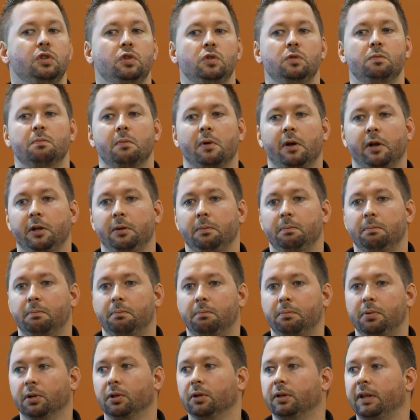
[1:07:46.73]
You
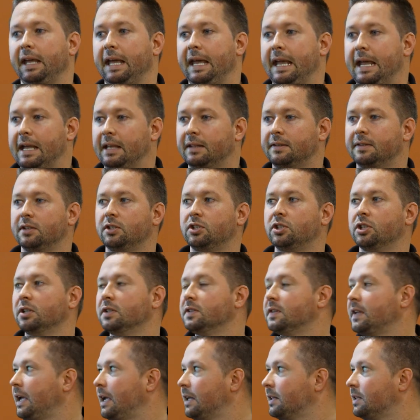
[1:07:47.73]
might build
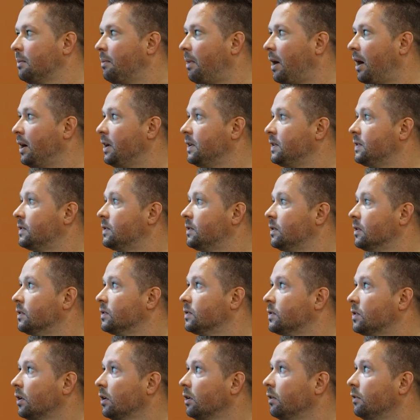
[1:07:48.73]
antigens, antibodies to
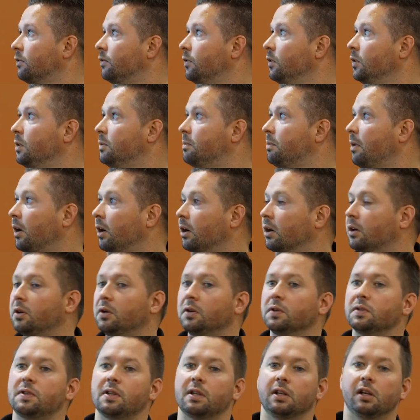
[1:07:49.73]
certain food
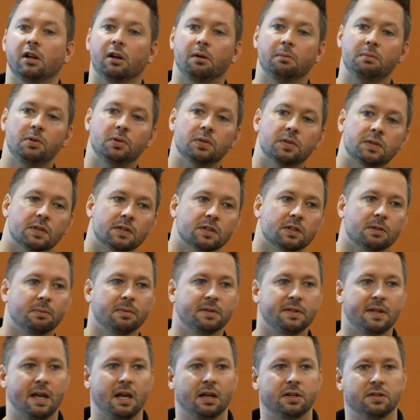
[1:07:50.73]
particles, then your immune
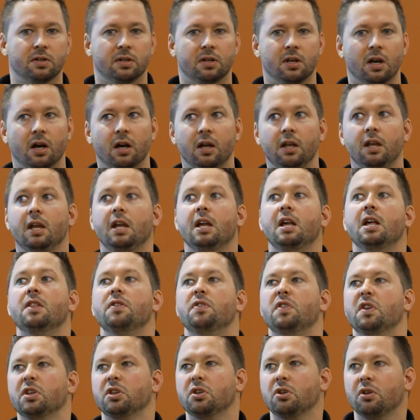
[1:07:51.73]
system attacks your gut,
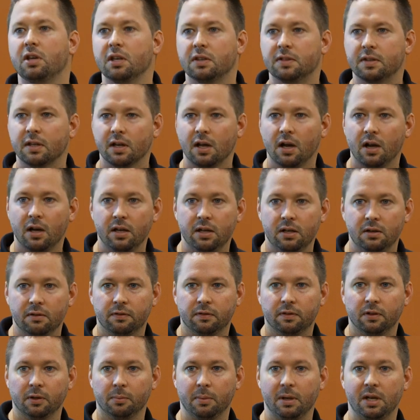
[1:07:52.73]
then you get the gut
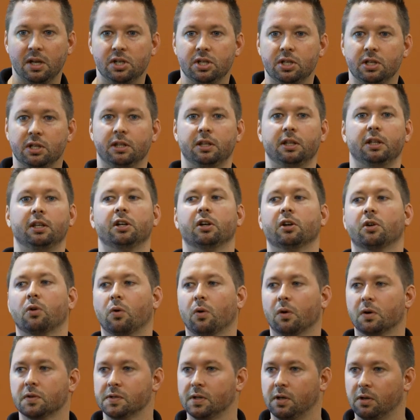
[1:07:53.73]
inflammation, then your
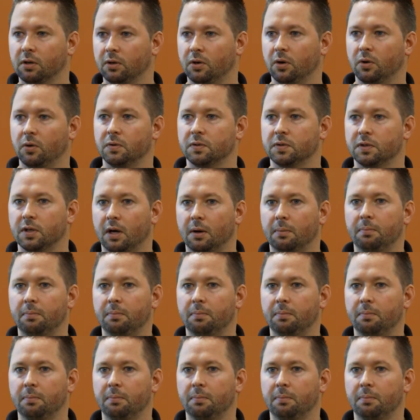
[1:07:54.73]
cortisol goes